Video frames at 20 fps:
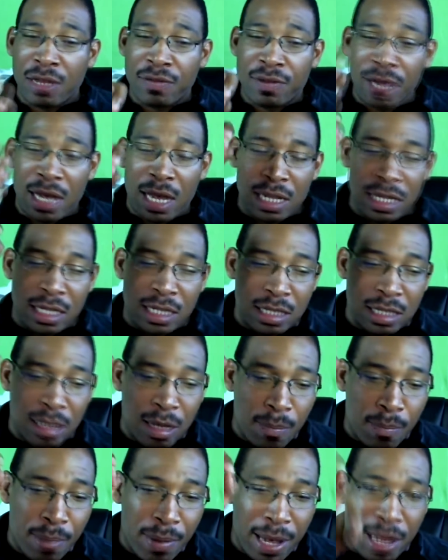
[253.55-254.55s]
I've gotten
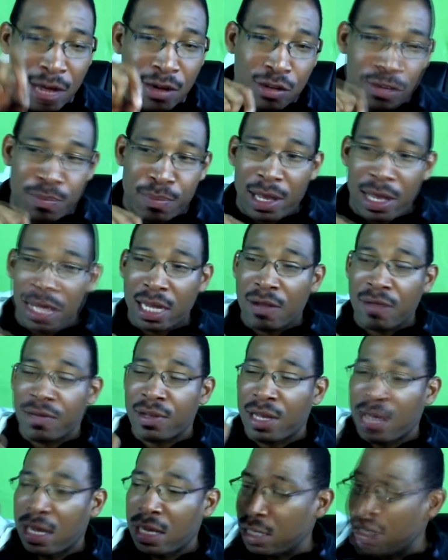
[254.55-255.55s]
a battery pack.
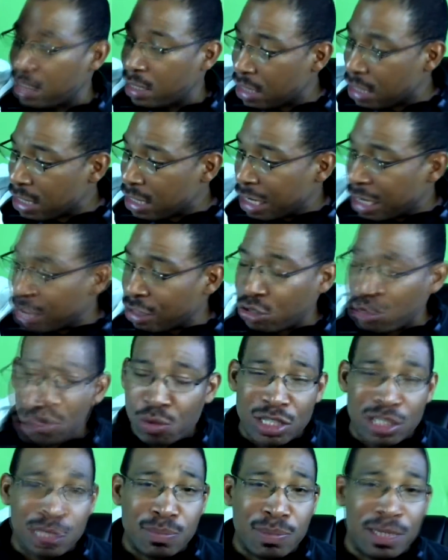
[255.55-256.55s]
I've gotten a
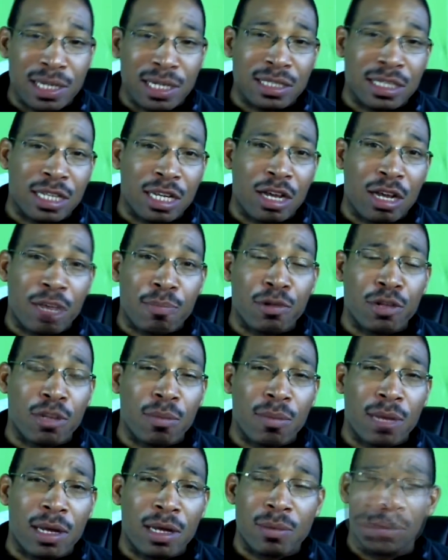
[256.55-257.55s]
U S B extender I can put
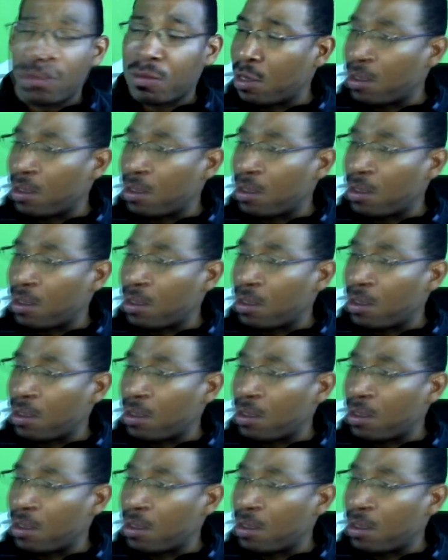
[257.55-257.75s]
on my,